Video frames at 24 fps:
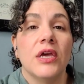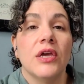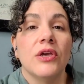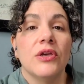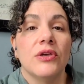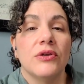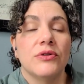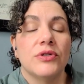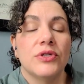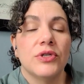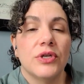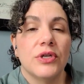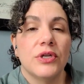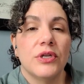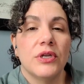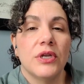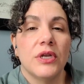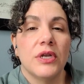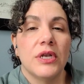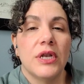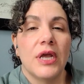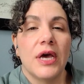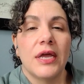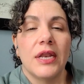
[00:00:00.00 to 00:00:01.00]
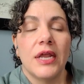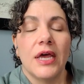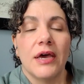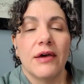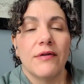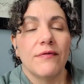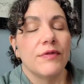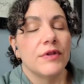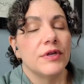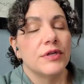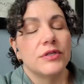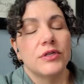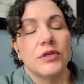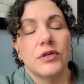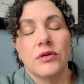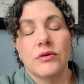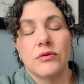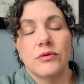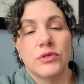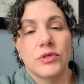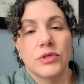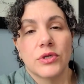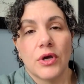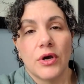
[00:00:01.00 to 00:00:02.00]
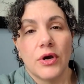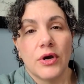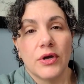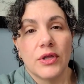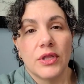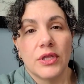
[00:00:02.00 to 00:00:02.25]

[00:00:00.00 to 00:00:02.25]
you should not have this huge scar